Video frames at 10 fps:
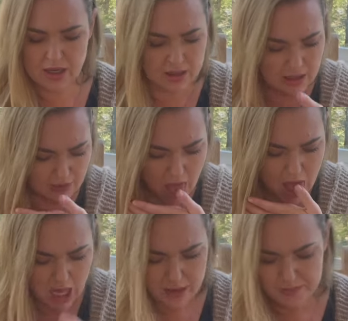I love it.
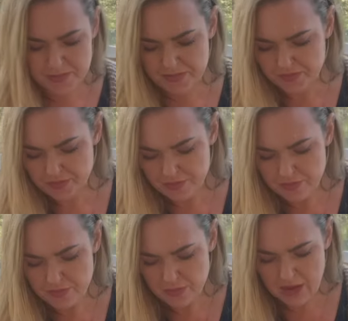
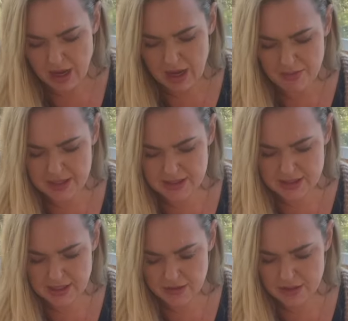High
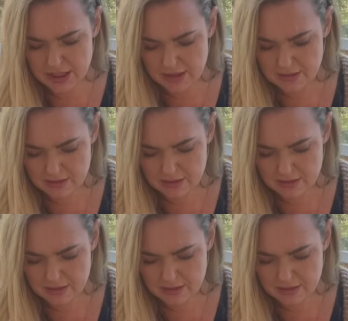Priestess energy.